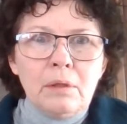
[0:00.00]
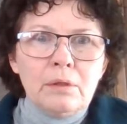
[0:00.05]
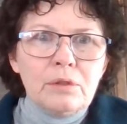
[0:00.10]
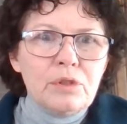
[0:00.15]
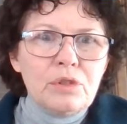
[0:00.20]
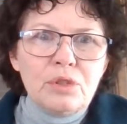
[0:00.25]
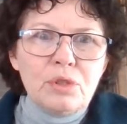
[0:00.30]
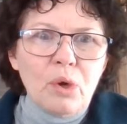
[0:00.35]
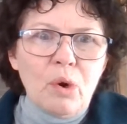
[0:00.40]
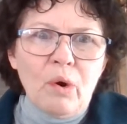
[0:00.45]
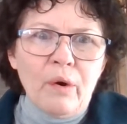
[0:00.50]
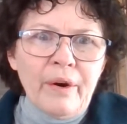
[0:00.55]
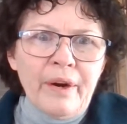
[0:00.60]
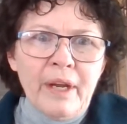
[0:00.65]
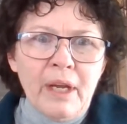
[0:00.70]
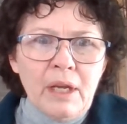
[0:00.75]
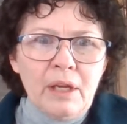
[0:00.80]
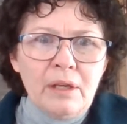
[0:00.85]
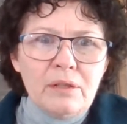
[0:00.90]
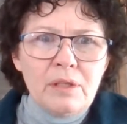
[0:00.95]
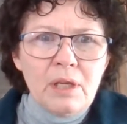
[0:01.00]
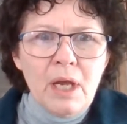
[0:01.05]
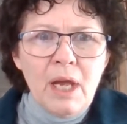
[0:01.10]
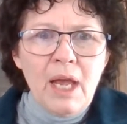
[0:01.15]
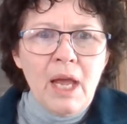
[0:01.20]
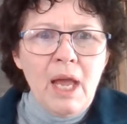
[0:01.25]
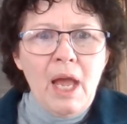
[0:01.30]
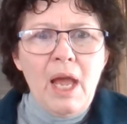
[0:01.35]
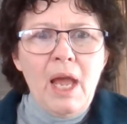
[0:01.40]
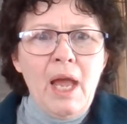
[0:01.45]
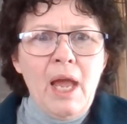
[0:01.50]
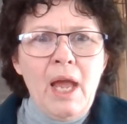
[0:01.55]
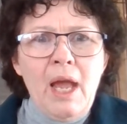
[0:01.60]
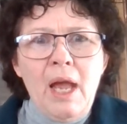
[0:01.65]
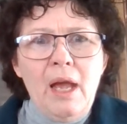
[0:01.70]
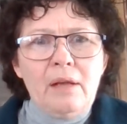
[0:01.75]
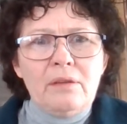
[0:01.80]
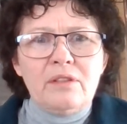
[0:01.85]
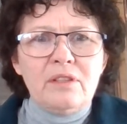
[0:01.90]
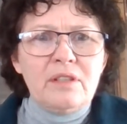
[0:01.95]
stories
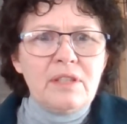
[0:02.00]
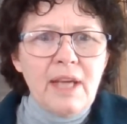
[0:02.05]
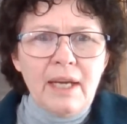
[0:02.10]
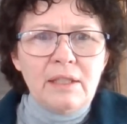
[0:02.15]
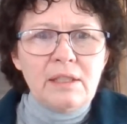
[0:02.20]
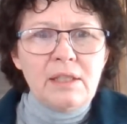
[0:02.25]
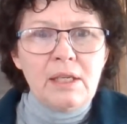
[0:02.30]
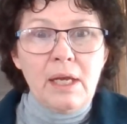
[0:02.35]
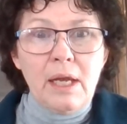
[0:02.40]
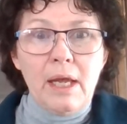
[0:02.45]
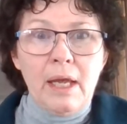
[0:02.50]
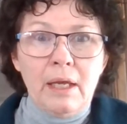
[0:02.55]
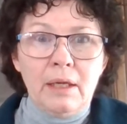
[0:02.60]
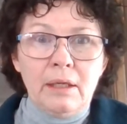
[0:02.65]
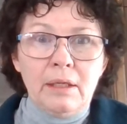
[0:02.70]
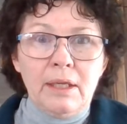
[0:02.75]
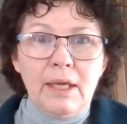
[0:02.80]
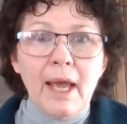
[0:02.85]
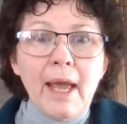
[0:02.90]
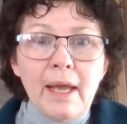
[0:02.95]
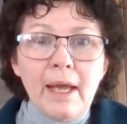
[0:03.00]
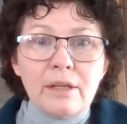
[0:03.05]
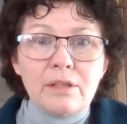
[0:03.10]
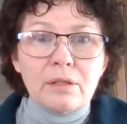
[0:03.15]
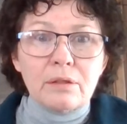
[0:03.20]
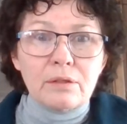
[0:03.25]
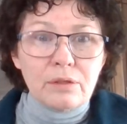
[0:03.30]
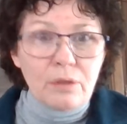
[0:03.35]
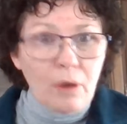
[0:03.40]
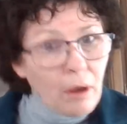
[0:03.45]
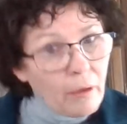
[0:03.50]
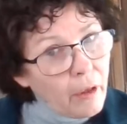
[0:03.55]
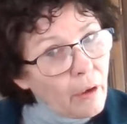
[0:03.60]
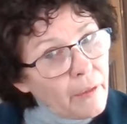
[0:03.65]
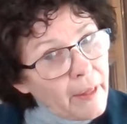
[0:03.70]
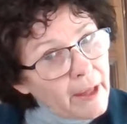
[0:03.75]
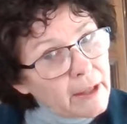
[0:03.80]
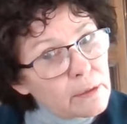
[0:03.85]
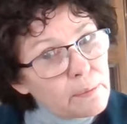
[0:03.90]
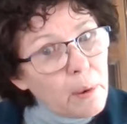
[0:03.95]
set in castles, although
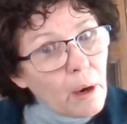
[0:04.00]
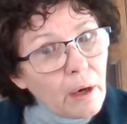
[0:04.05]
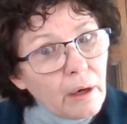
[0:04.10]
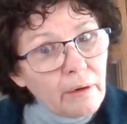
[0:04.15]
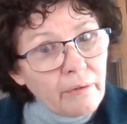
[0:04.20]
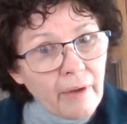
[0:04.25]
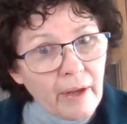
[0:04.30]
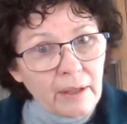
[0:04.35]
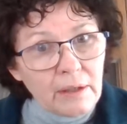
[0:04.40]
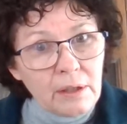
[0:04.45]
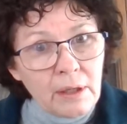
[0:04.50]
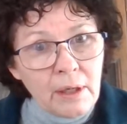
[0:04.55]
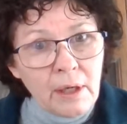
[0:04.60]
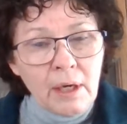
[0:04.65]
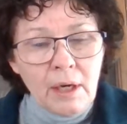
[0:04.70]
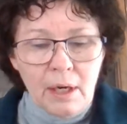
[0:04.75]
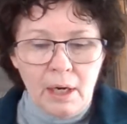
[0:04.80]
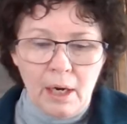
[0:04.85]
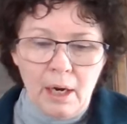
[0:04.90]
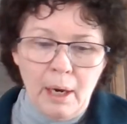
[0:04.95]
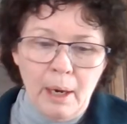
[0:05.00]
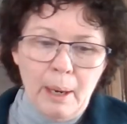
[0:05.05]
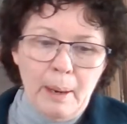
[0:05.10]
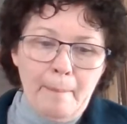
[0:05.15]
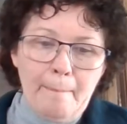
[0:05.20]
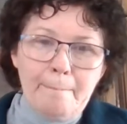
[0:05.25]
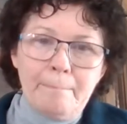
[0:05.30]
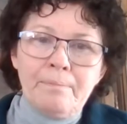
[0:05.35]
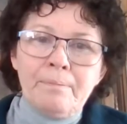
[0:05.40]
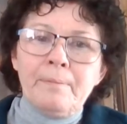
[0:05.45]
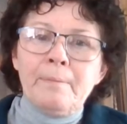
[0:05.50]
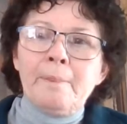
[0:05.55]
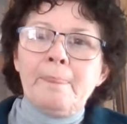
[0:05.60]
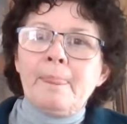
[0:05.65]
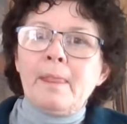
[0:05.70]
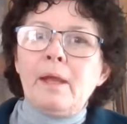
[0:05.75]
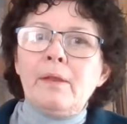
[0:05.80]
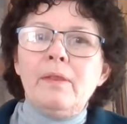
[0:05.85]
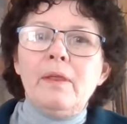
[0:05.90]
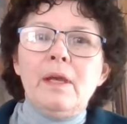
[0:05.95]
that's part of it. Um,
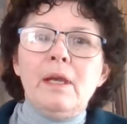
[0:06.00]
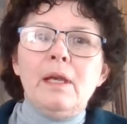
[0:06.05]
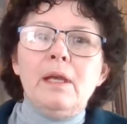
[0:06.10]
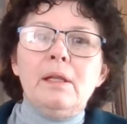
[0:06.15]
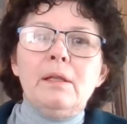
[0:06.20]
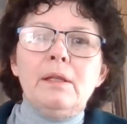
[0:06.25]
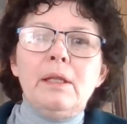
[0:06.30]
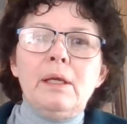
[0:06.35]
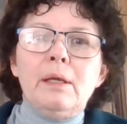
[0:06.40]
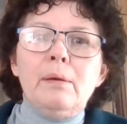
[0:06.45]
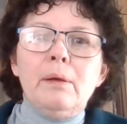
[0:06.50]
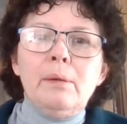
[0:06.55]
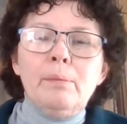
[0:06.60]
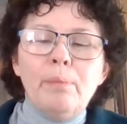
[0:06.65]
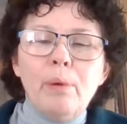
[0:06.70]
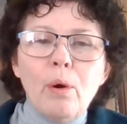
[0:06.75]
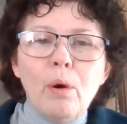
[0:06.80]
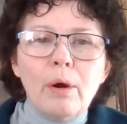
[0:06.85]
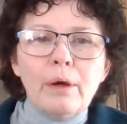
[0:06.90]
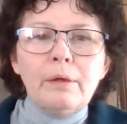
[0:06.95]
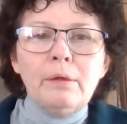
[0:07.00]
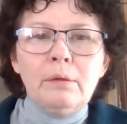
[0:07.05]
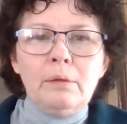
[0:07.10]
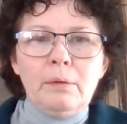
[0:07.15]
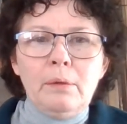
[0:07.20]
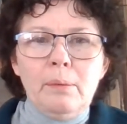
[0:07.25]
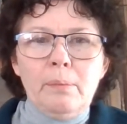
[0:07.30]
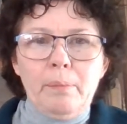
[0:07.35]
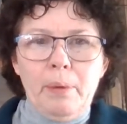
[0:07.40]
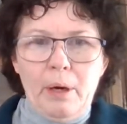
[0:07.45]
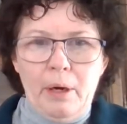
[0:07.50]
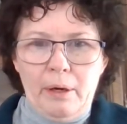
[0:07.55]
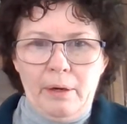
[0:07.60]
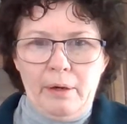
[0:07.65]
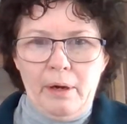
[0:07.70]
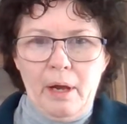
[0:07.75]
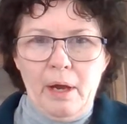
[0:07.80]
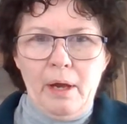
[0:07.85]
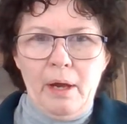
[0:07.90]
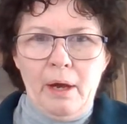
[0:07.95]
the important part
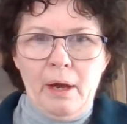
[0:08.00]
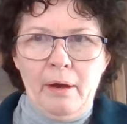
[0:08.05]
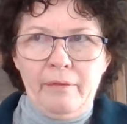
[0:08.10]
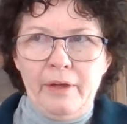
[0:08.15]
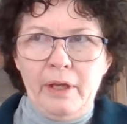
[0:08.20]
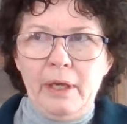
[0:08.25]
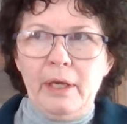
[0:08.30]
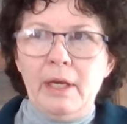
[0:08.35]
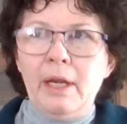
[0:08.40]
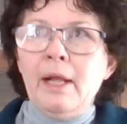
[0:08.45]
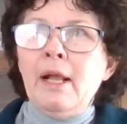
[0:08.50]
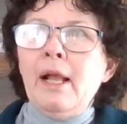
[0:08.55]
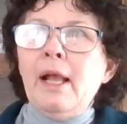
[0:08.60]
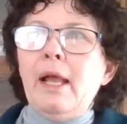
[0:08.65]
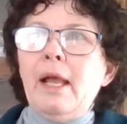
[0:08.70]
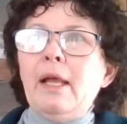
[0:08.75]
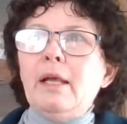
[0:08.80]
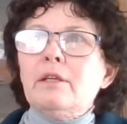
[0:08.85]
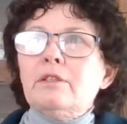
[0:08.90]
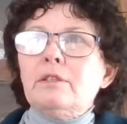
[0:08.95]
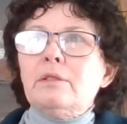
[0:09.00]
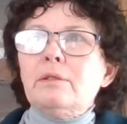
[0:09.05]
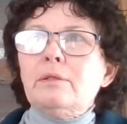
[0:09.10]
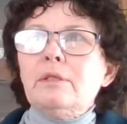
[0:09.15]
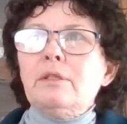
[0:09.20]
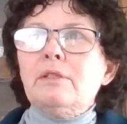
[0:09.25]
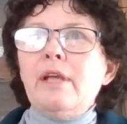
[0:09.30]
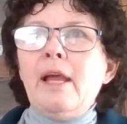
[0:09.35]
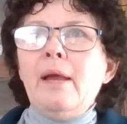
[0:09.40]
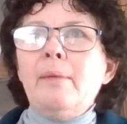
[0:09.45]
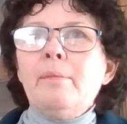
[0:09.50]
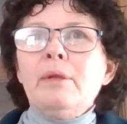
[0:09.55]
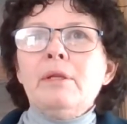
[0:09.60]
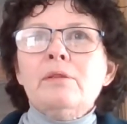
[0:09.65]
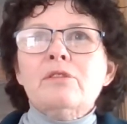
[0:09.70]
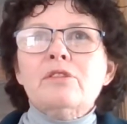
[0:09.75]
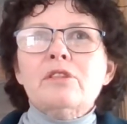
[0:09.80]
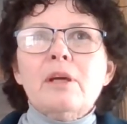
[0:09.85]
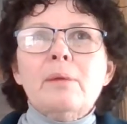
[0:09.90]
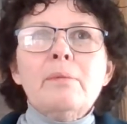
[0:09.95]
of it is to
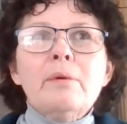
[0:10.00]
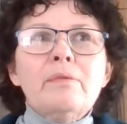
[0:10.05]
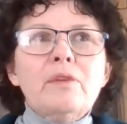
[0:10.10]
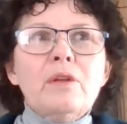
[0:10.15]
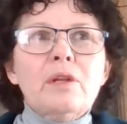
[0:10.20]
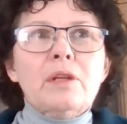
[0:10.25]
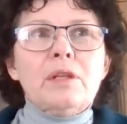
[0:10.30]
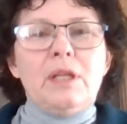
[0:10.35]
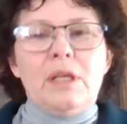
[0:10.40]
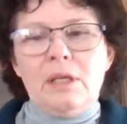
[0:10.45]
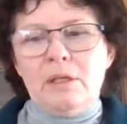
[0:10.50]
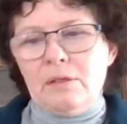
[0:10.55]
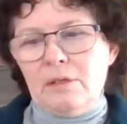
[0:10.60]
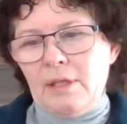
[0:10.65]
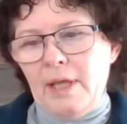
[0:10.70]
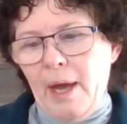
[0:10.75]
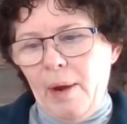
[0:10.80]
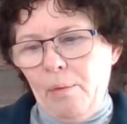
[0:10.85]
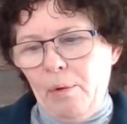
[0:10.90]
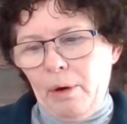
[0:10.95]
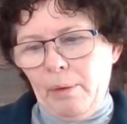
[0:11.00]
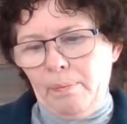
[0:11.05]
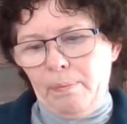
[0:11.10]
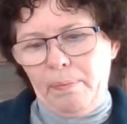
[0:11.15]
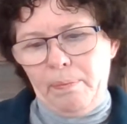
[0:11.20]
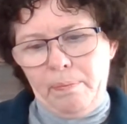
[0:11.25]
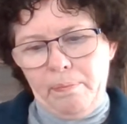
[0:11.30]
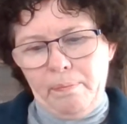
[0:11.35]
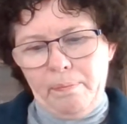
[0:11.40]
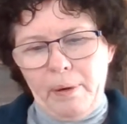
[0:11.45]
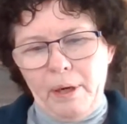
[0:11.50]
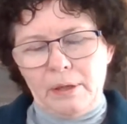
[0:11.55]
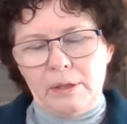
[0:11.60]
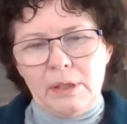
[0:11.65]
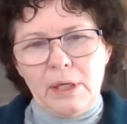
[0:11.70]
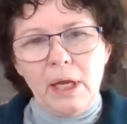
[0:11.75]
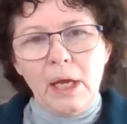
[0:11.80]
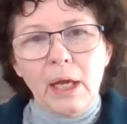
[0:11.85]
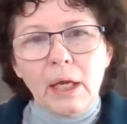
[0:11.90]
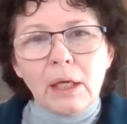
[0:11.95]
examine some of the things that were
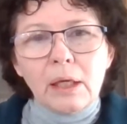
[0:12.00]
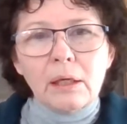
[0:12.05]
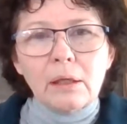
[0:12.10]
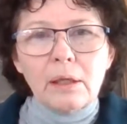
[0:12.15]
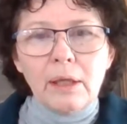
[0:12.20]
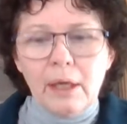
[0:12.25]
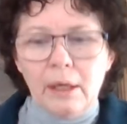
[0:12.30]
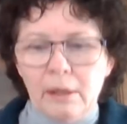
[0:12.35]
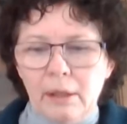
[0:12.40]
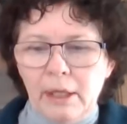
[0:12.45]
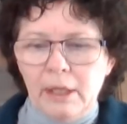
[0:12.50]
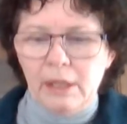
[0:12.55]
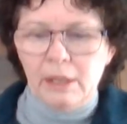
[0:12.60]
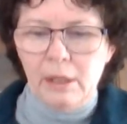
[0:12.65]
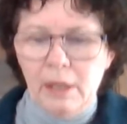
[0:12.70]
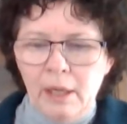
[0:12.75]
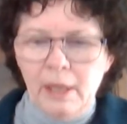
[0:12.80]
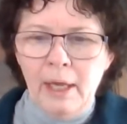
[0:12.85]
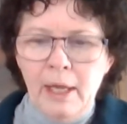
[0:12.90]
particularly